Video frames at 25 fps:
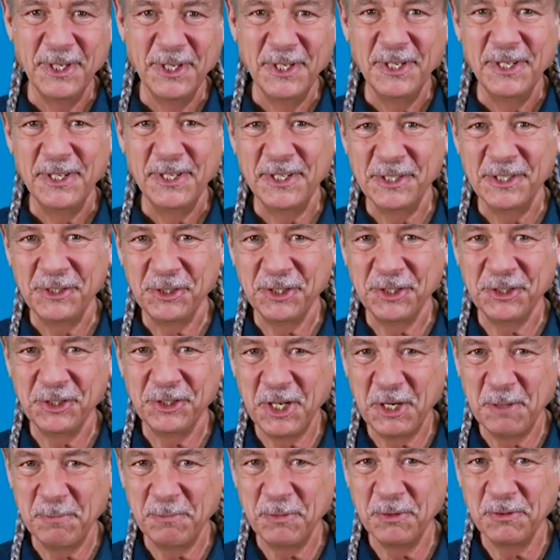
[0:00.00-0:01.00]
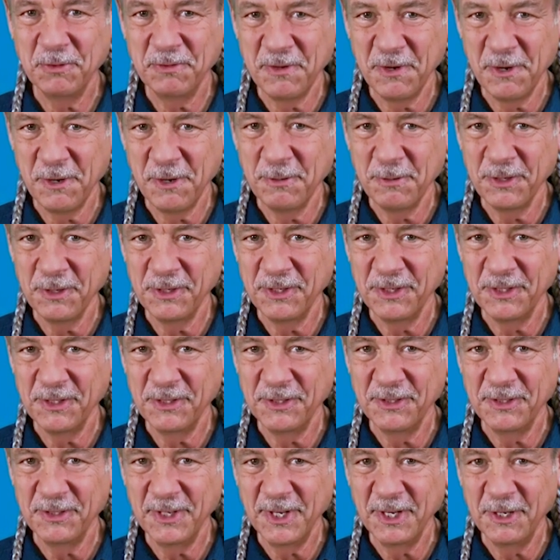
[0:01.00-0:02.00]
this example forward
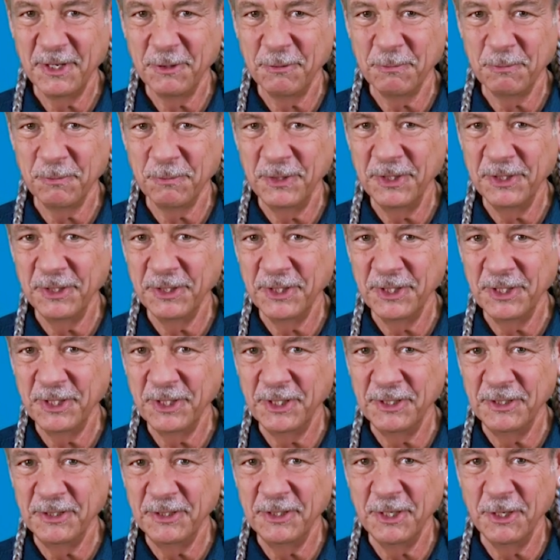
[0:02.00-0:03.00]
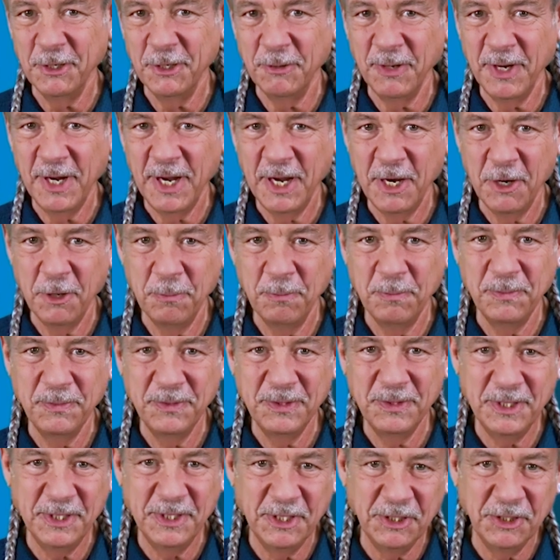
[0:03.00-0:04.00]
and really, you know, help
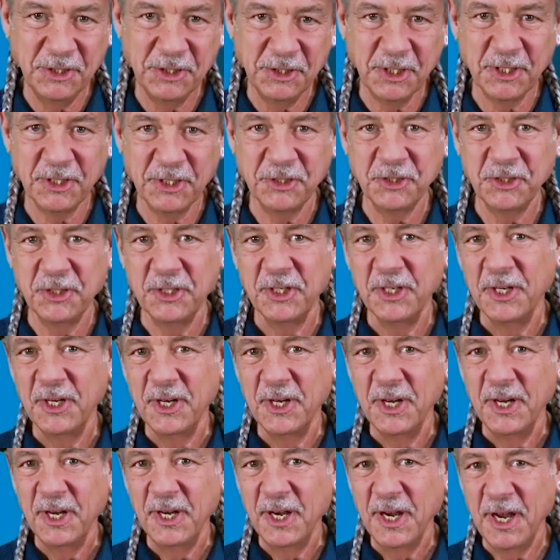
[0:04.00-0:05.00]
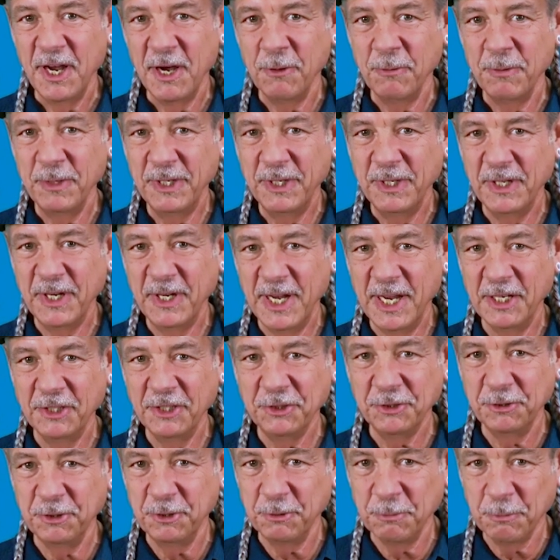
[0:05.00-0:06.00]
teach us how we can
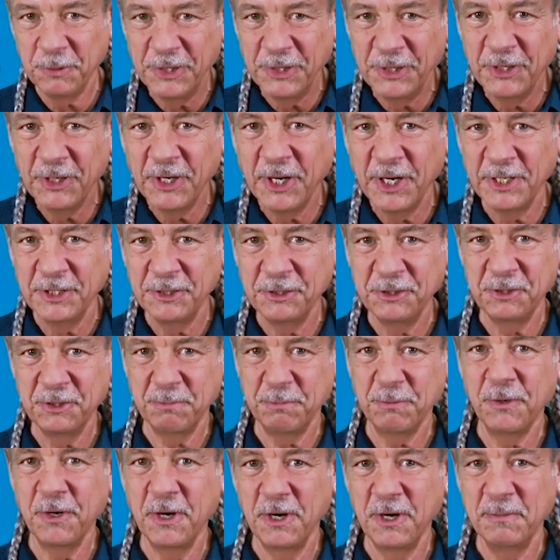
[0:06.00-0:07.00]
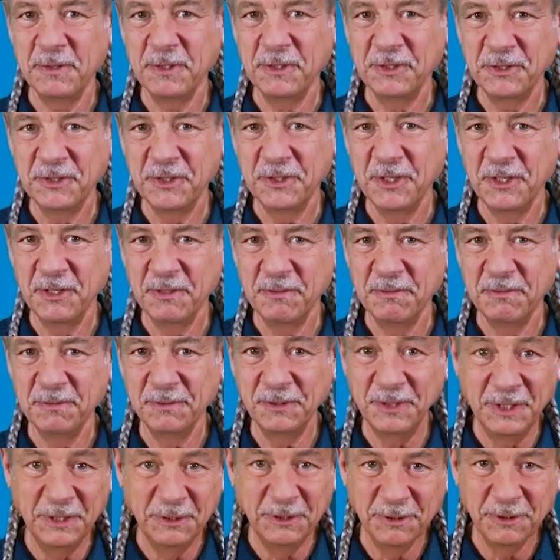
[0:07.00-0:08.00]
actually realize the promise of
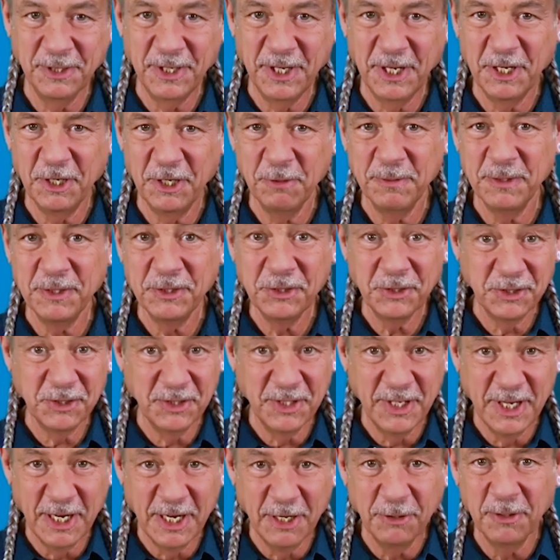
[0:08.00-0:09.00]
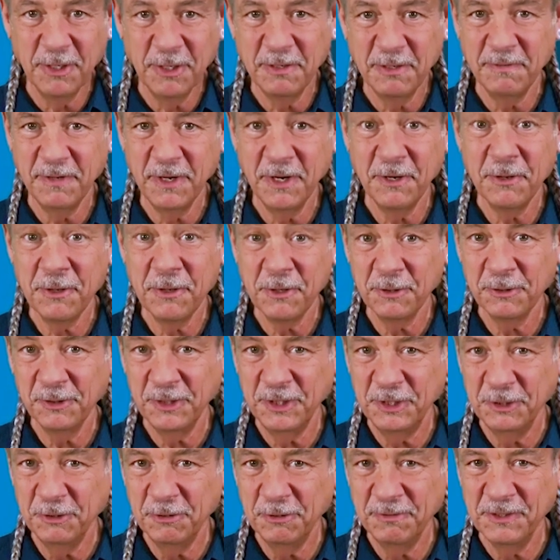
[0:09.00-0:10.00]
legal cannabis and now of other
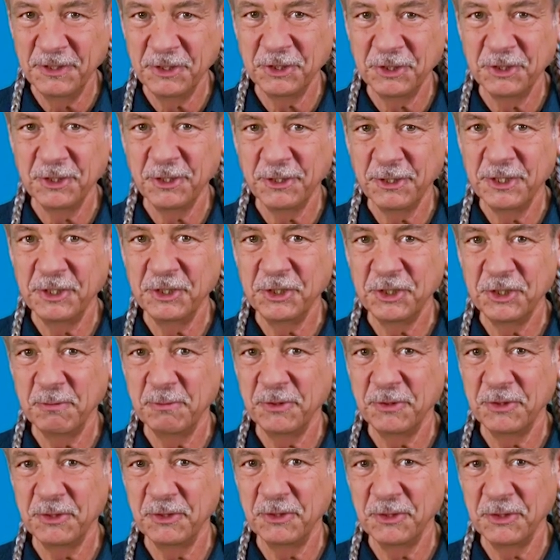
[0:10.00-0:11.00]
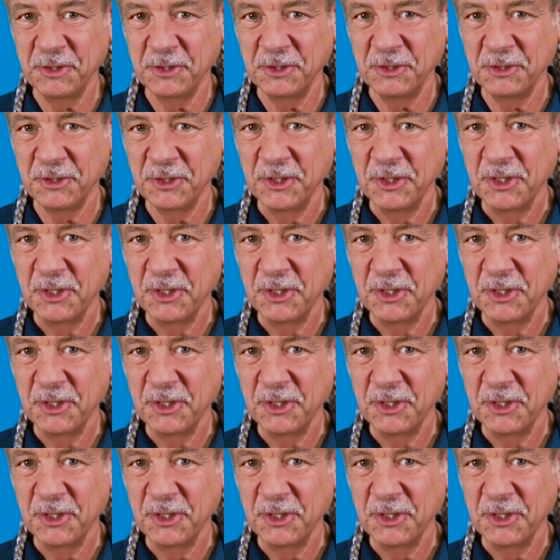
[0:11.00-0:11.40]
legal visionary substances